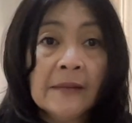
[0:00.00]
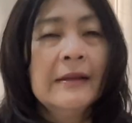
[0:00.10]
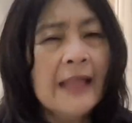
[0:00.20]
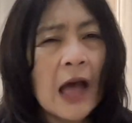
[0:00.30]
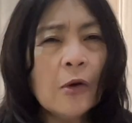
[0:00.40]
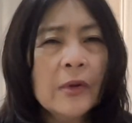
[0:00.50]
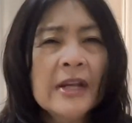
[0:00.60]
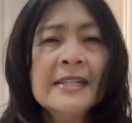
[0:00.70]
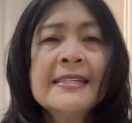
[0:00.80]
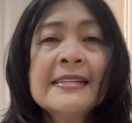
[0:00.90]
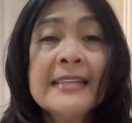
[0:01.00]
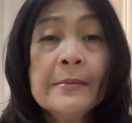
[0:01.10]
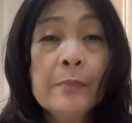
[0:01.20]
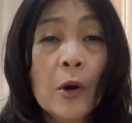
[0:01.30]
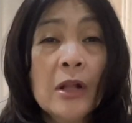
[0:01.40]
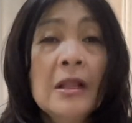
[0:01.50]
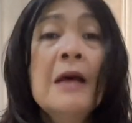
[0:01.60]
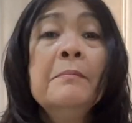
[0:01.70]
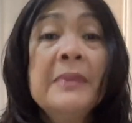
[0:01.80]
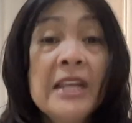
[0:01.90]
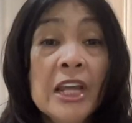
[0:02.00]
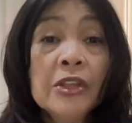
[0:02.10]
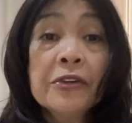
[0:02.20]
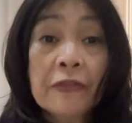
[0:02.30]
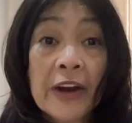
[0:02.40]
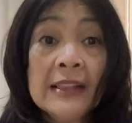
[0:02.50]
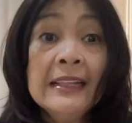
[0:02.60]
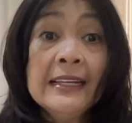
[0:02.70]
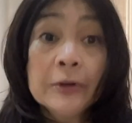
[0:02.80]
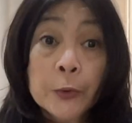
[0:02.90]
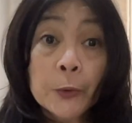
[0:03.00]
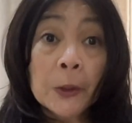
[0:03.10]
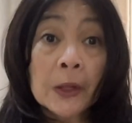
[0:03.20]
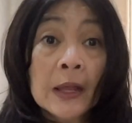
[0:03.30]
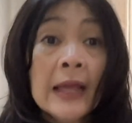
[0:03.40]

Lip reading: Now, here's a simple beginner-friendly rule.